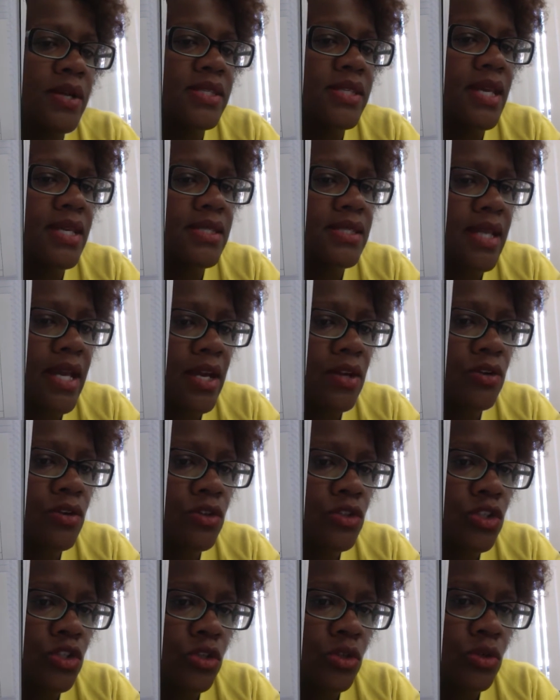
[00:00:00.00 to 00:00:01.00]
it says
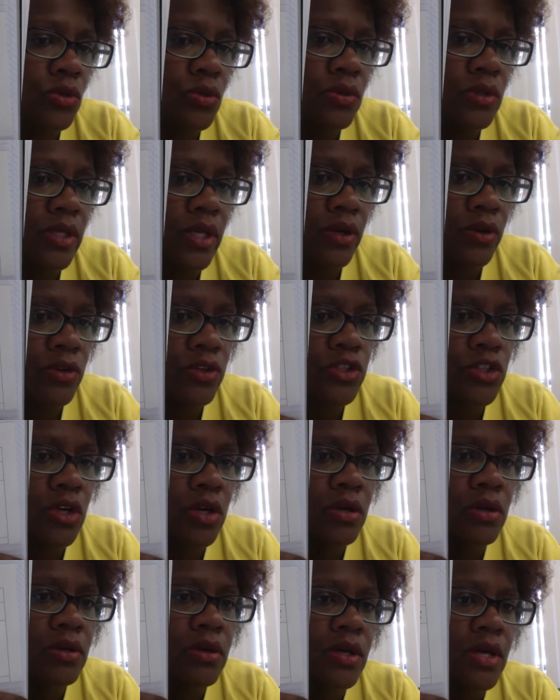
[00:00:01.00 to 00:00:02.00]
Standard 2
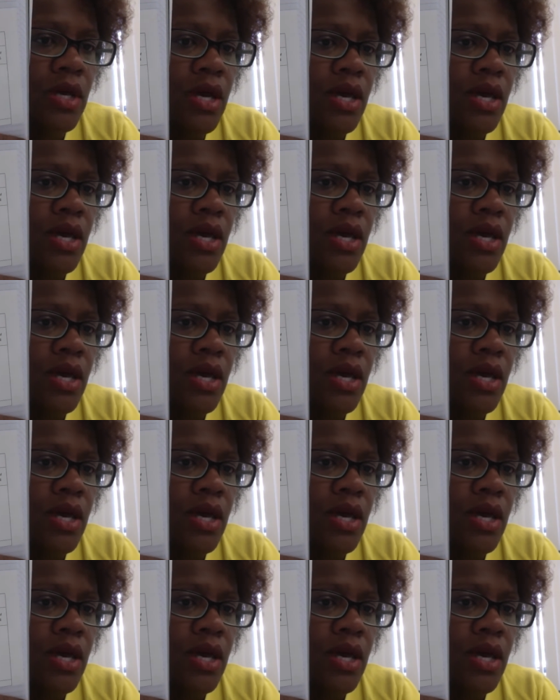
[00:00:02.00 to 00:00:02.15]
Literature?